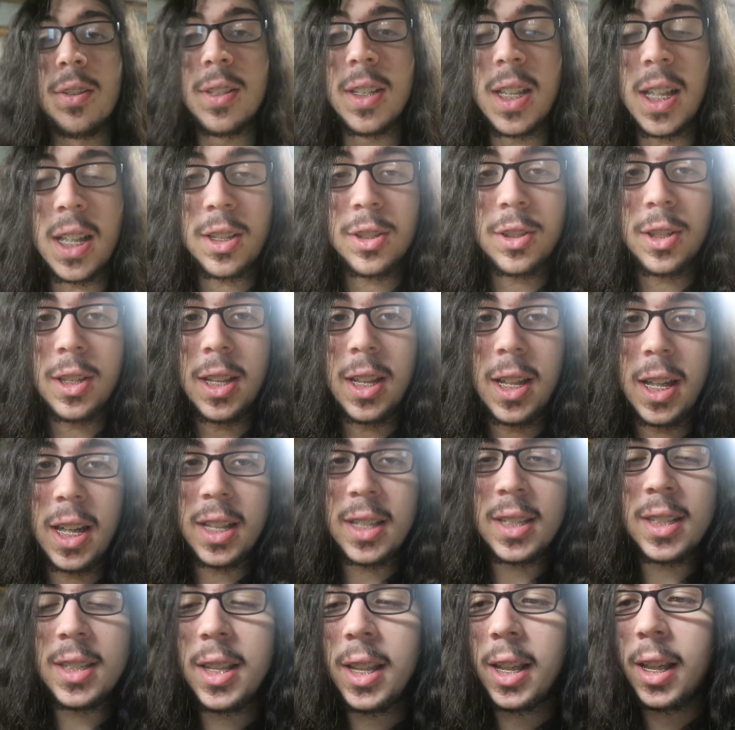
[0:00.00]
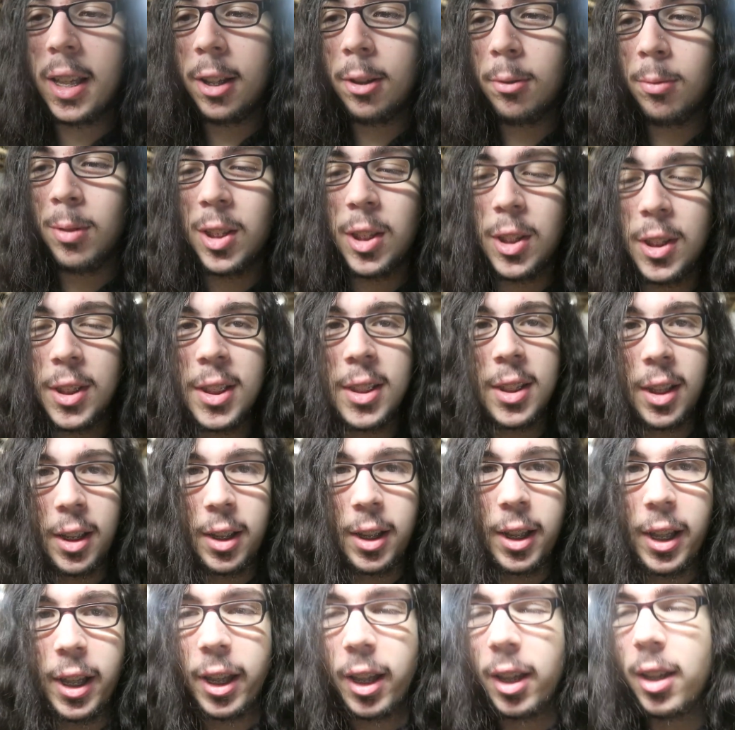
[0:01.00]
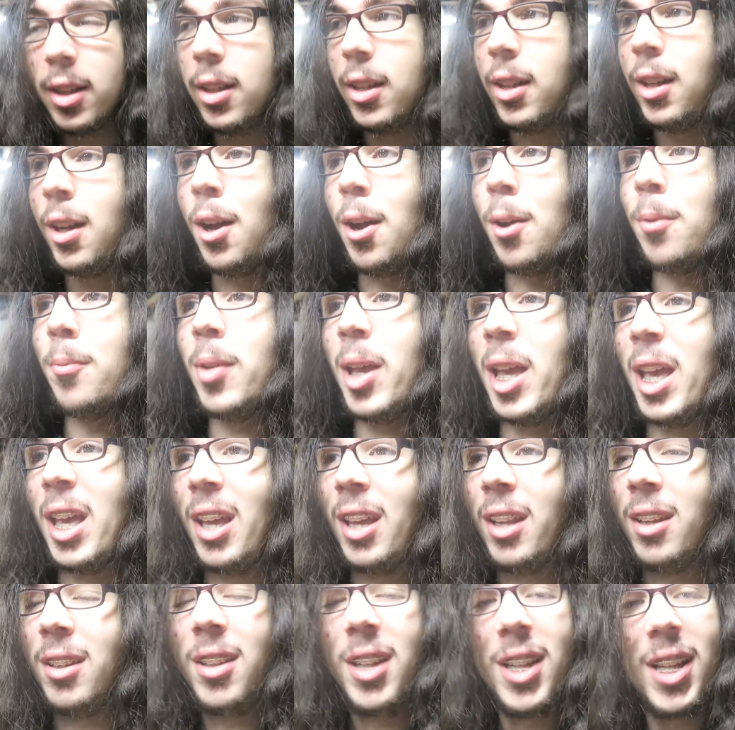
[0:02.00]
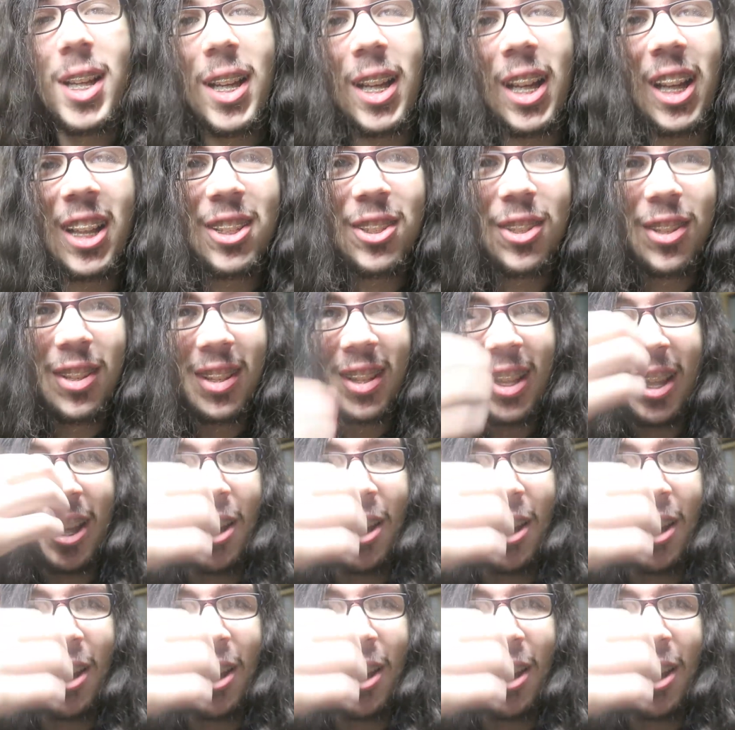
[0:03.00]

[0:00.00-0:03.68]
so it's actually the next day, which is Sunday, and as you can